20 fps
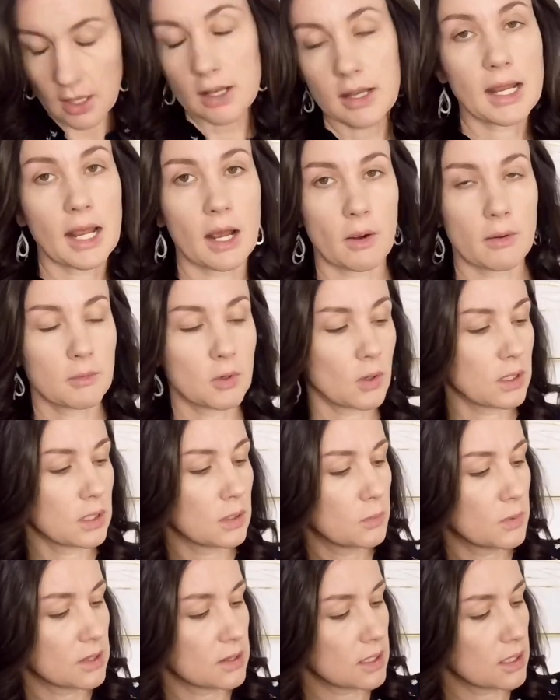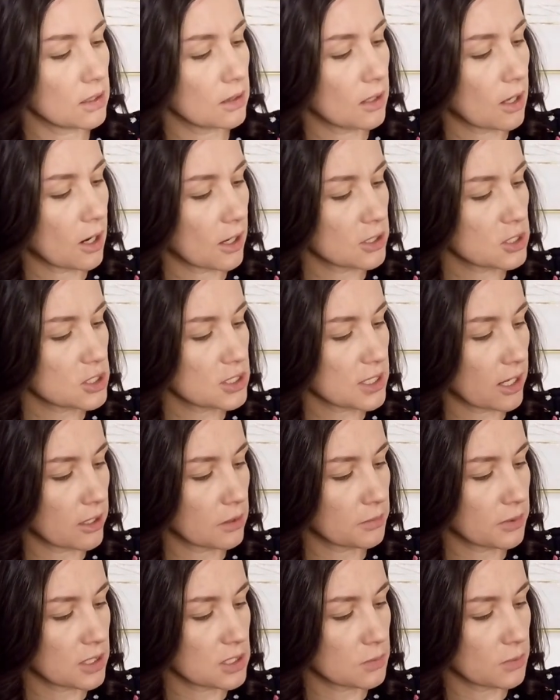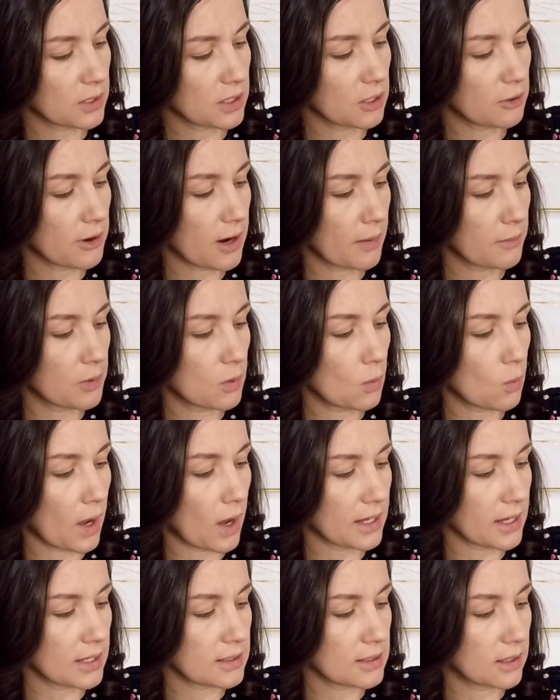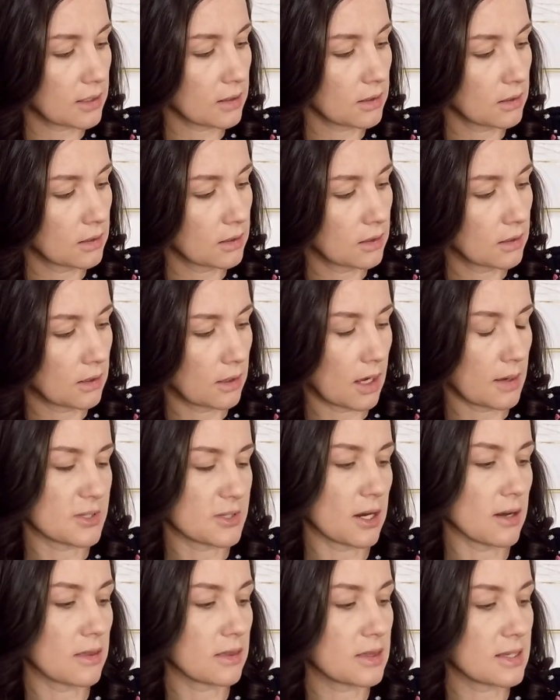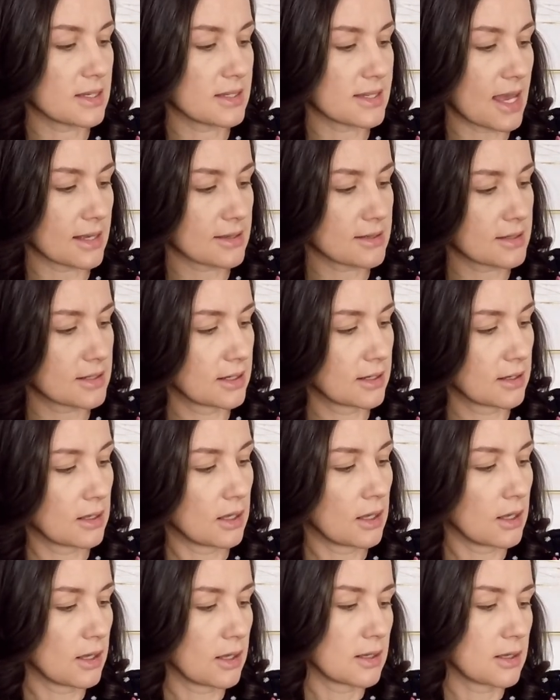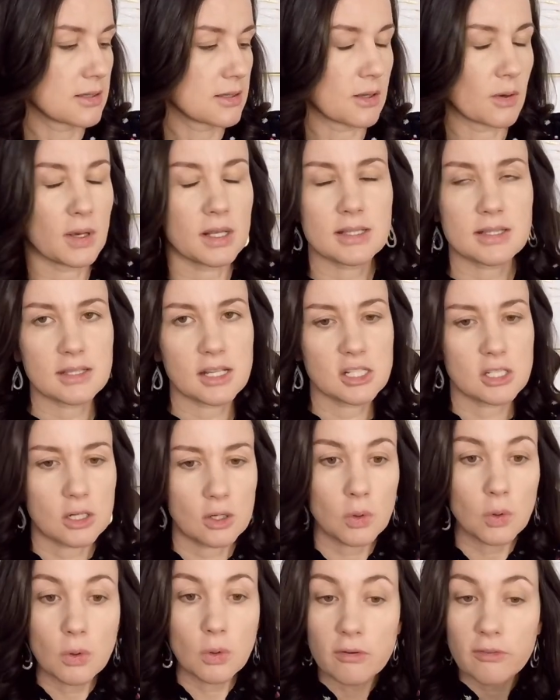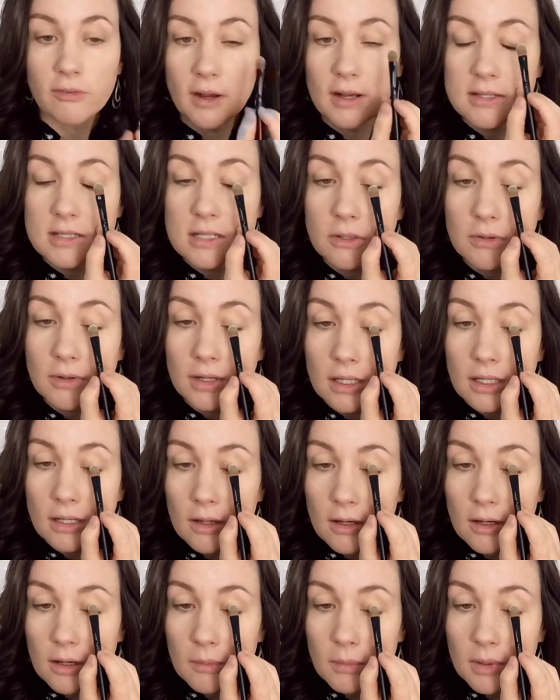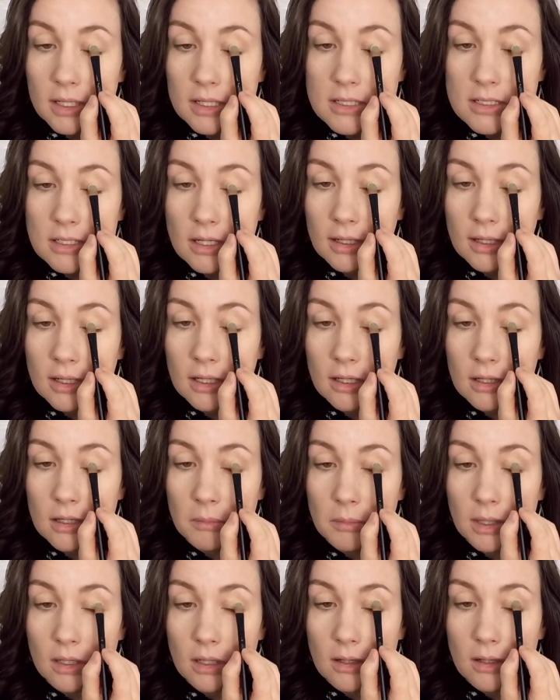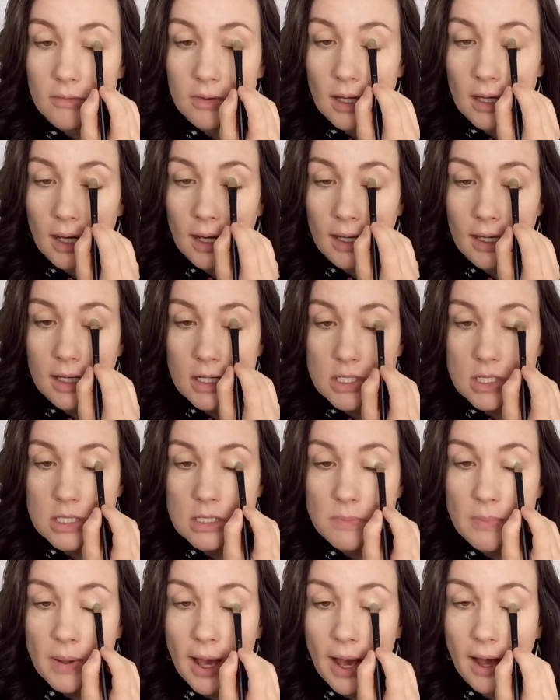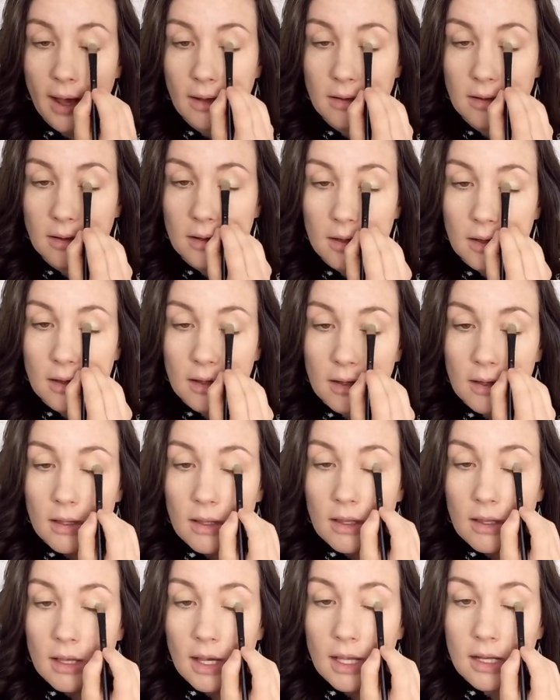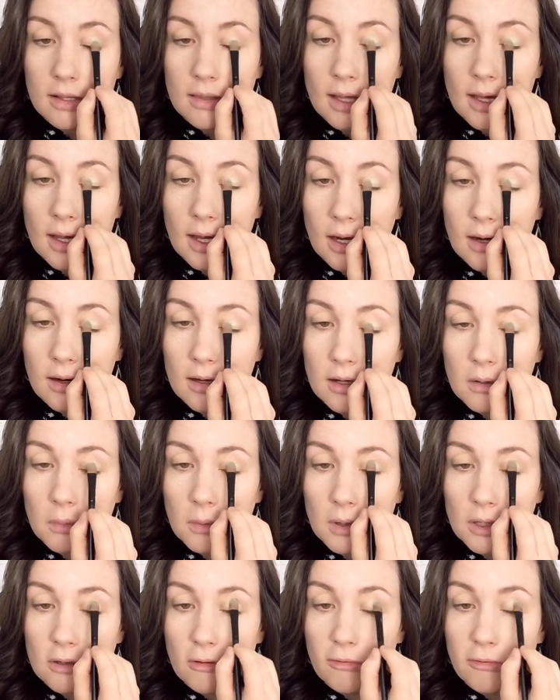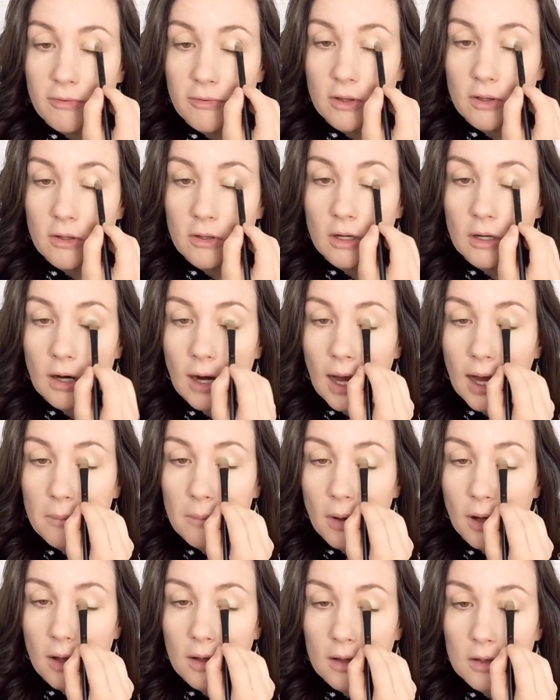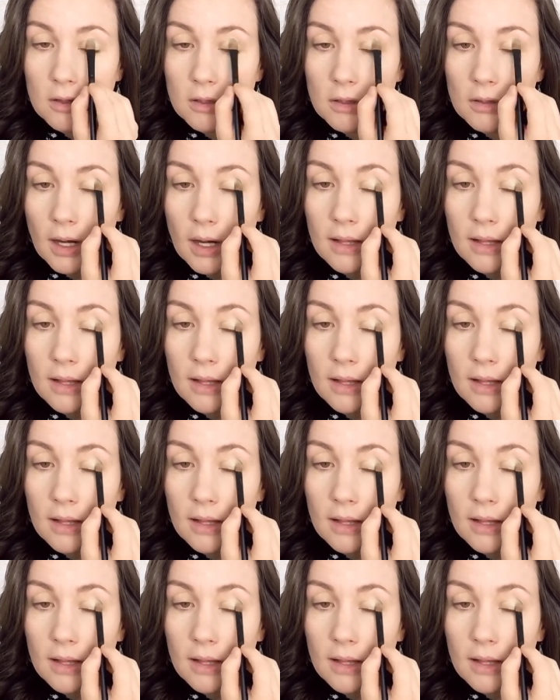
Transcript: Now I'm going in with the large shadow brush. We're going to grab the white here. I'm sorry, the Zest. So it's such a cool frosty green color. I'm going to start here in the middle of the eye and just pat. Kind of that area where you feel your eyeball under your